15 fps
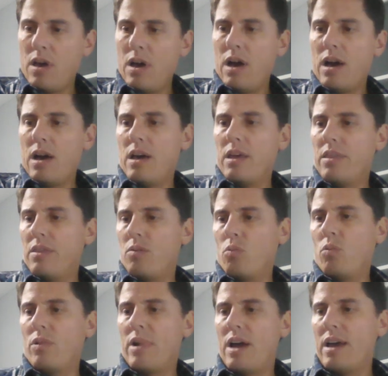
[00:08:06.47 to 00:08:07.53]

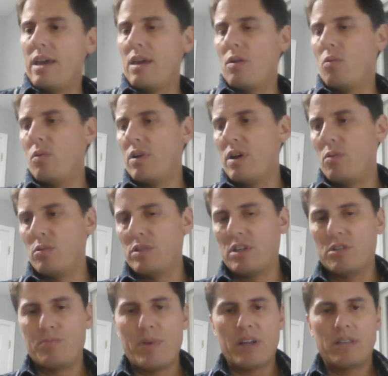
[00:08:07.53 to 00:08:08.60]
What I was
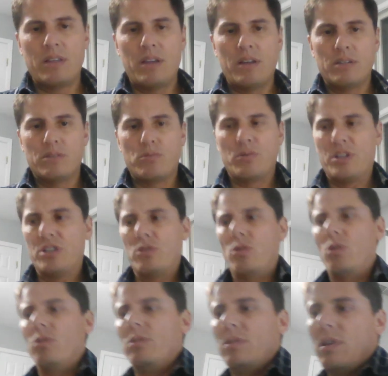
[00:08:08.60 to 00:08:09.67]
expecting as a
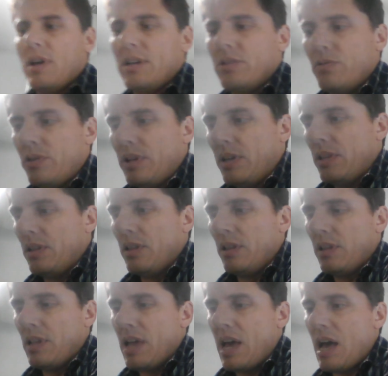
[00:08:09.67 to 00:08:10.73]
result
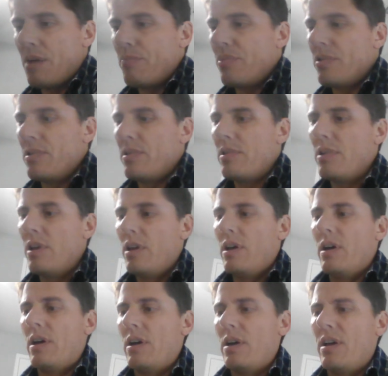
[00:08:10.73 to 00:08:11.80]
actually happened.
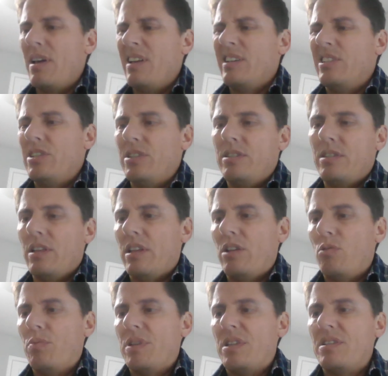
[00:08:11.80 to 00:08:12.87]
Just a
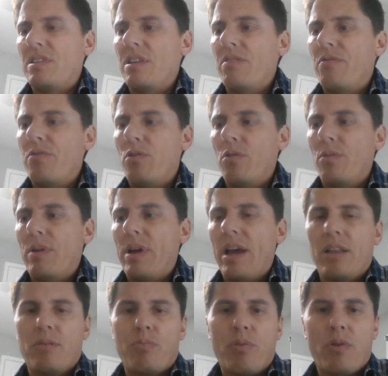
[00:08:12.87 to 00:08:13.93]
little bit stiffer
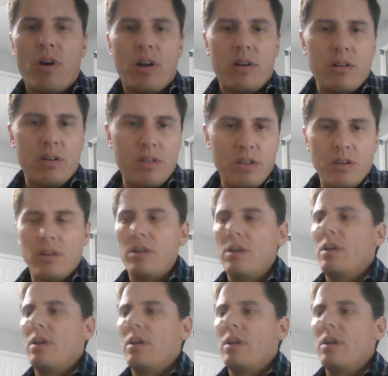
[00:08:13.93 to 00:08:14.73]
end product.